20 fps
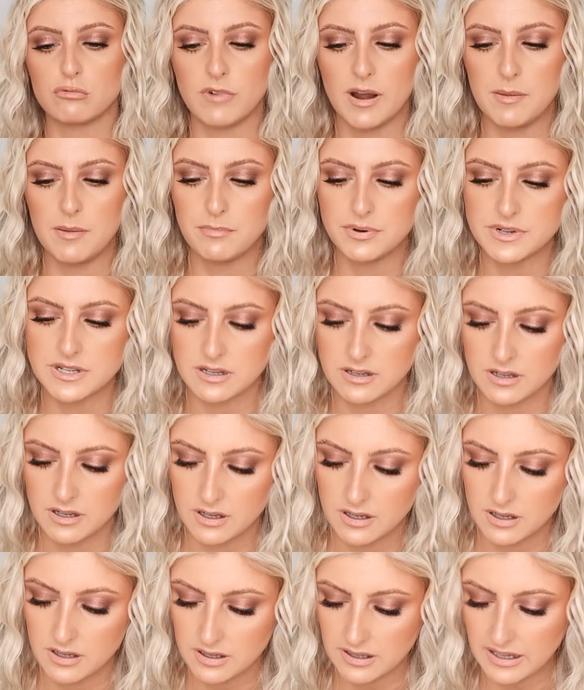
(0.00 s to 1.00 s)
ribbed
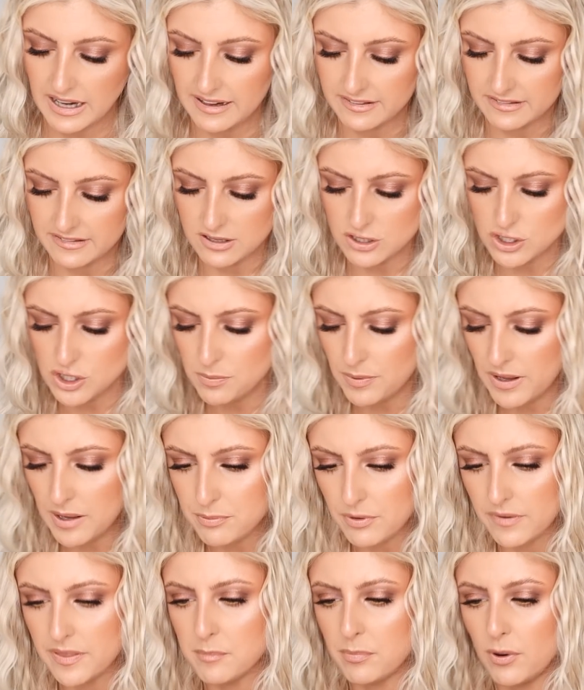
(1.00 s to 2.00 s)
kind of tissue
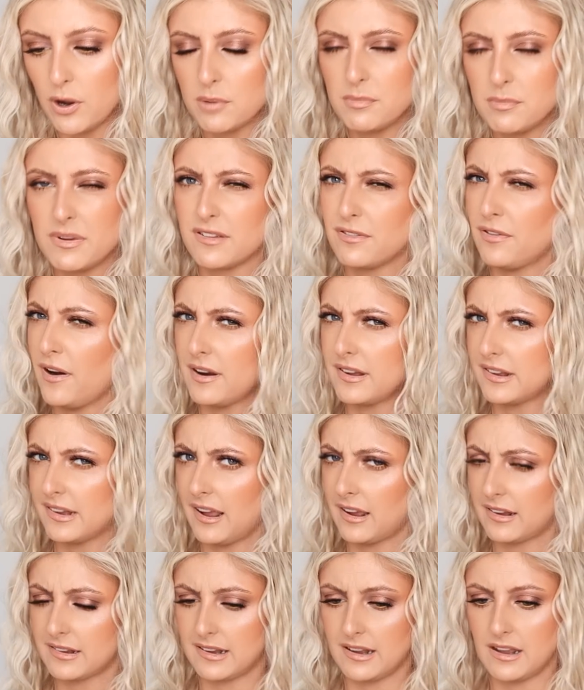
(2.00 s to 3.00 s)
paper on the bottom. It's very
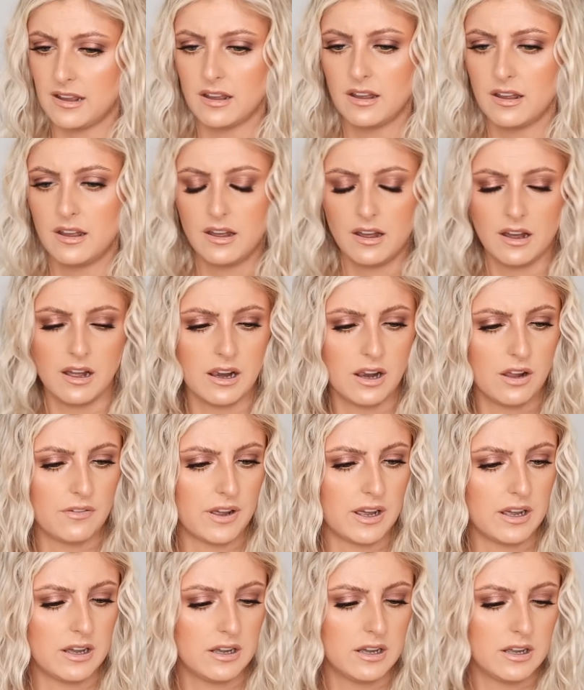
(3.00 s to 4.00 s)
sexy. I love
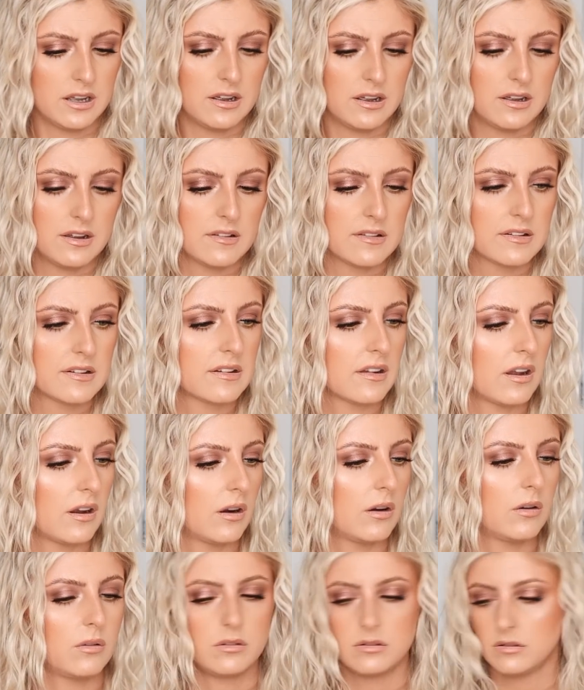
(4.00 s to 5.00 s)
it.
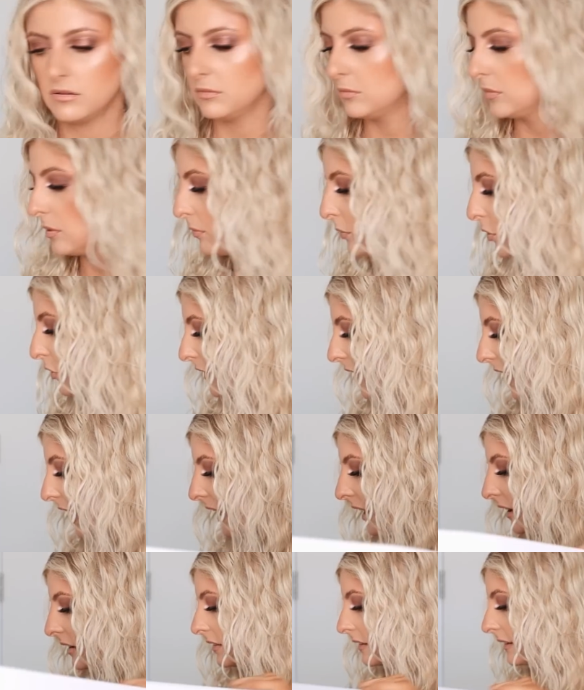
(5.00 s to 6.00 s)
So we'll move that